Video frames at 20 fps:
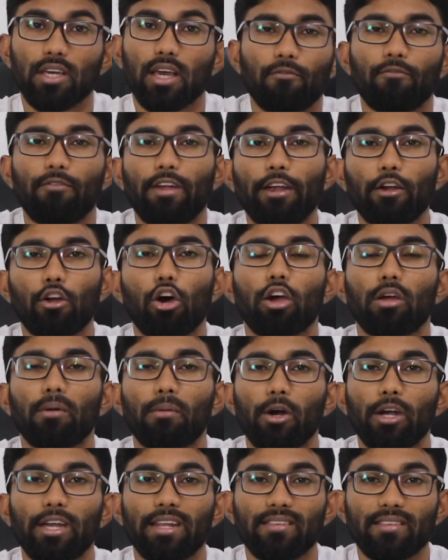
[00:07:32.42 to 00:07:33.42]
When talking
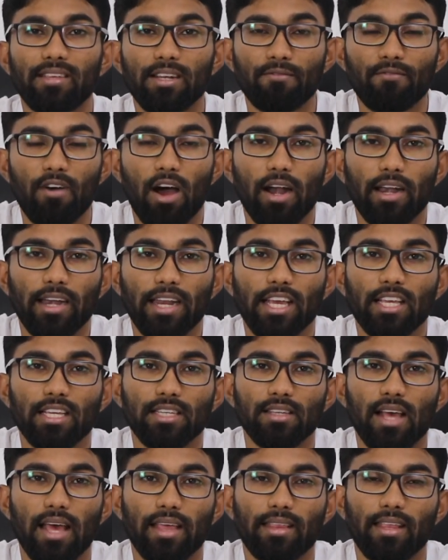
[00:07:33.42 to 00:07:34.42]
about
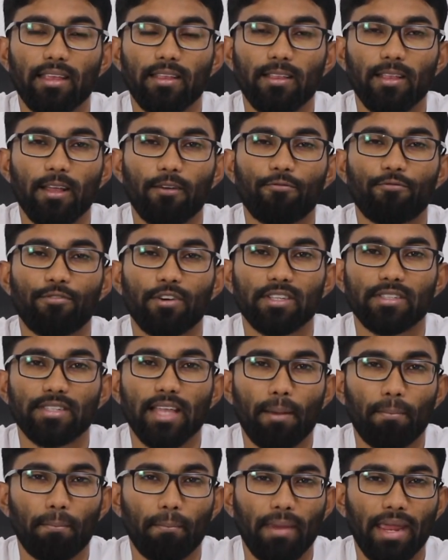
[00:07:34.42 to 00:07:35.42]
disadvantages, I think the first
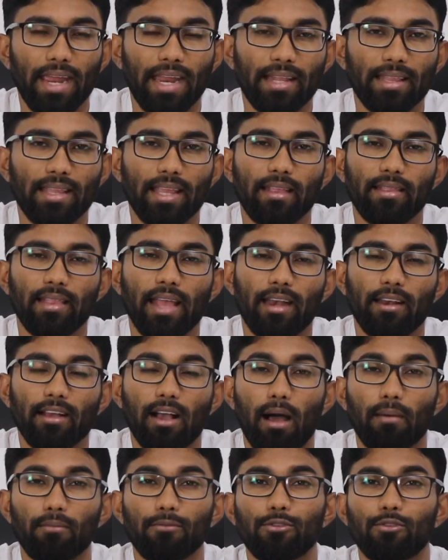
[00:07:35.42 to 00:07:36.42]
and main thing that
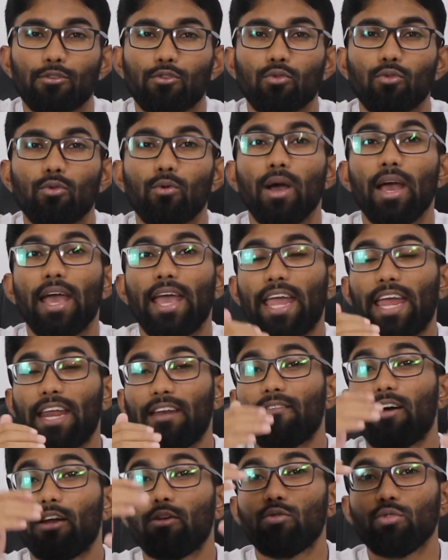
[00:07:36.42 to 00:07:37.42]
comes to
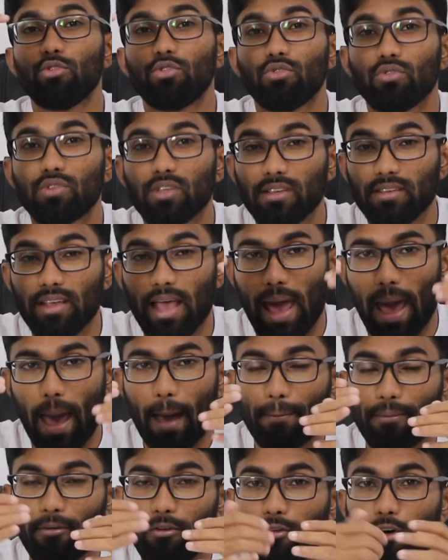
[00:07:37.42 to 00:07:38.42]
anyone who uses an
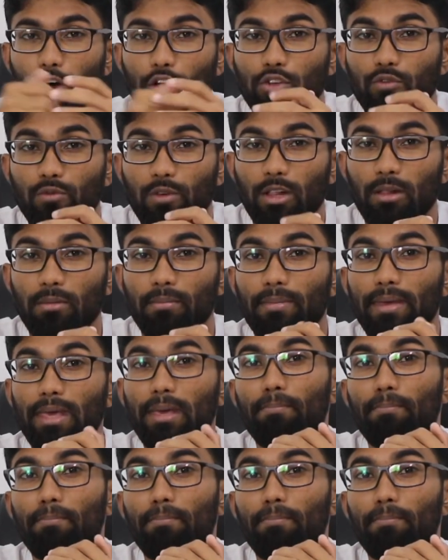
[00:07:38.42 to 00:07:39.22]
Apple Watch will be